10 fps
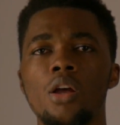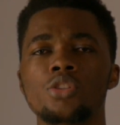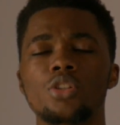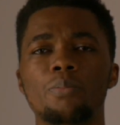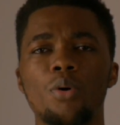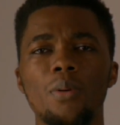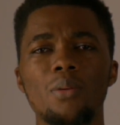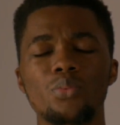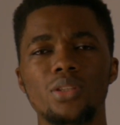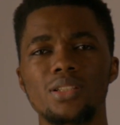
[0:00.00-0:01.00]
So the
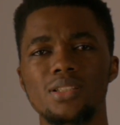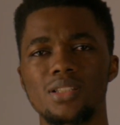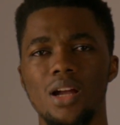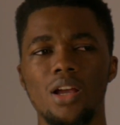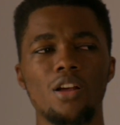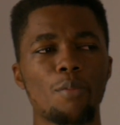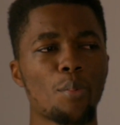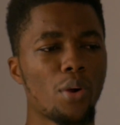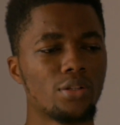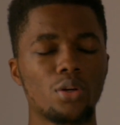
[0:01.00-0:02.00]
problem with this is that a lot of
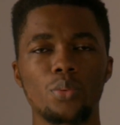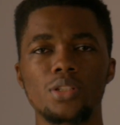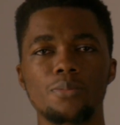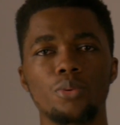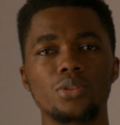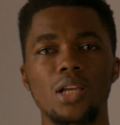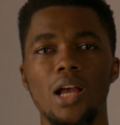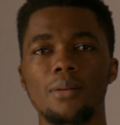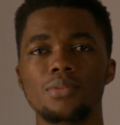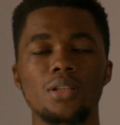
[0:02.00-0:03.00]
people are done with these boot
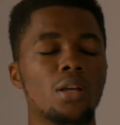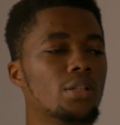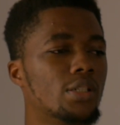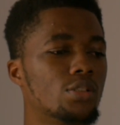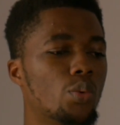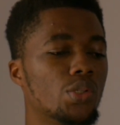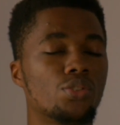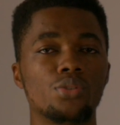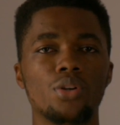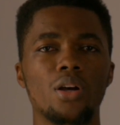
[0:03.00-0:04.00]
camps, are done with
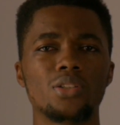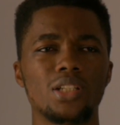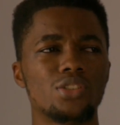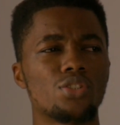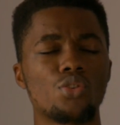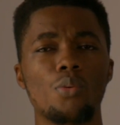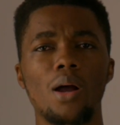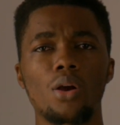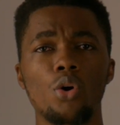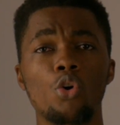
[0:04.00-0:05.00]
tutorials and just go
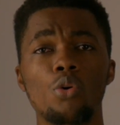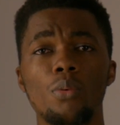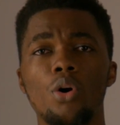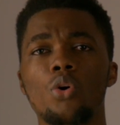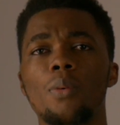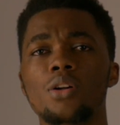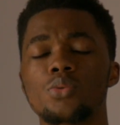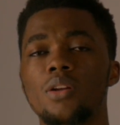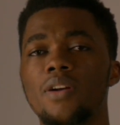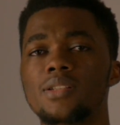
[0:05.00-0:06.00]
back home or go back
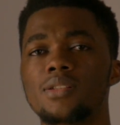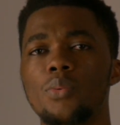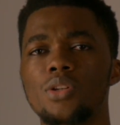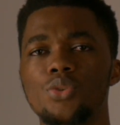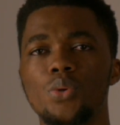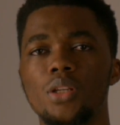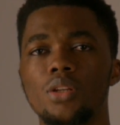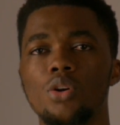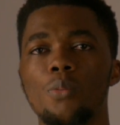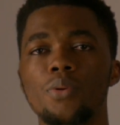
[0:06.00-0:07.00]
to whatever they were doing,
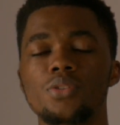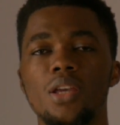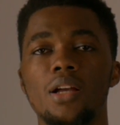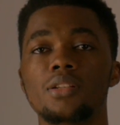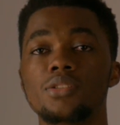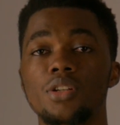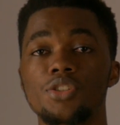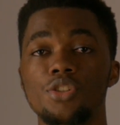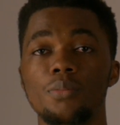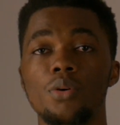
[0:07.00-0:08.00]
a boot camp
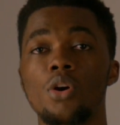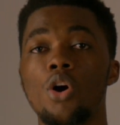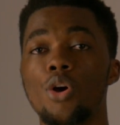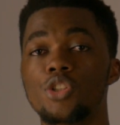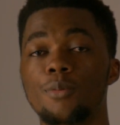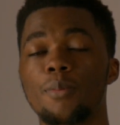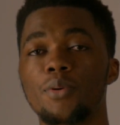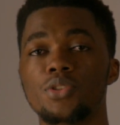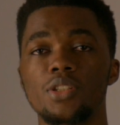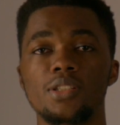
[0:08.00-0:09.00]
internship or a job
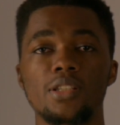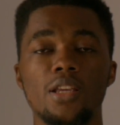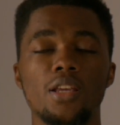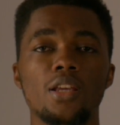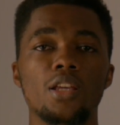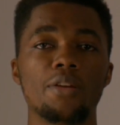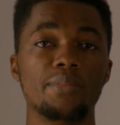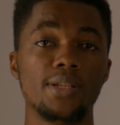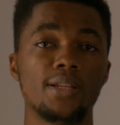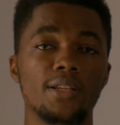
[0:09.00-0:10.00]
opportunity
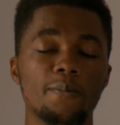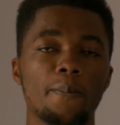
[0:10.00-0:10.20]
immediately.